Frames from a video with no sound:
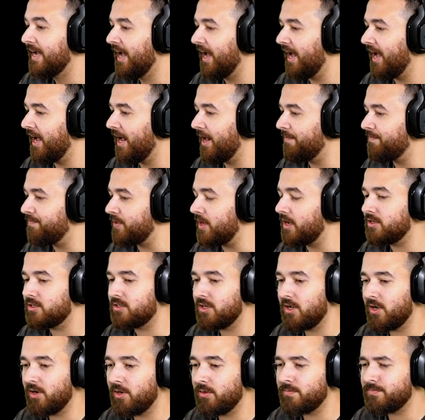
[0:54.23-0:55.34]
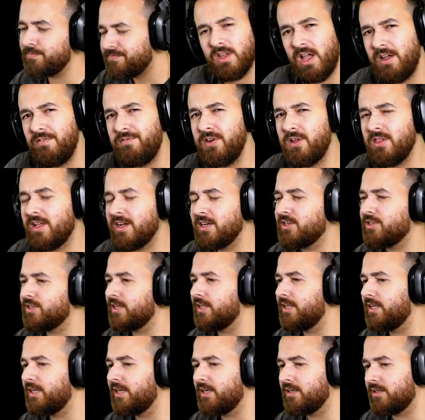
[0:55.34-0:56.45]
Um, so I feel like
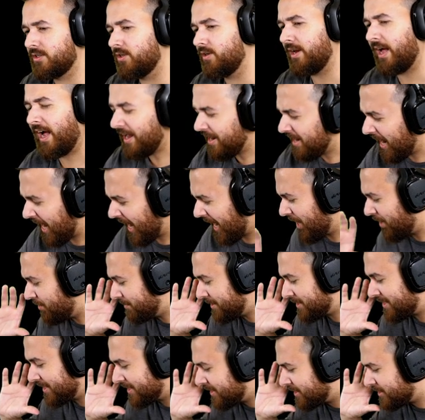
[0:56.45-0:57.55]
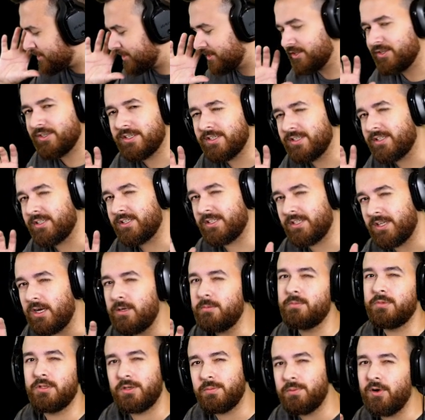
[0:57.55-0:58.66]
she should. I I almost think that she should just
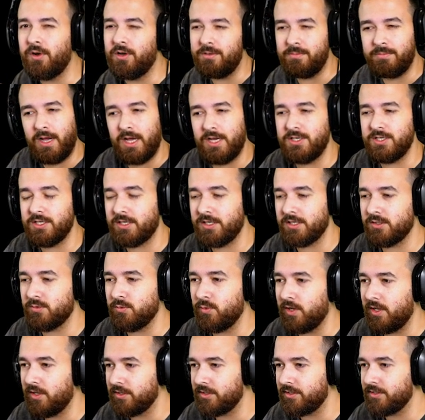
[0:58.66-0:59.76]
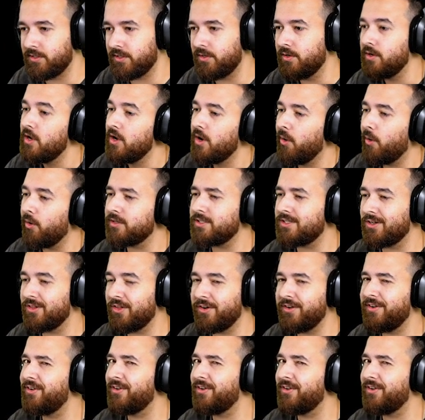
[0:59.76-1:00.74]
stumble upon magic as well. You know. Also, a lot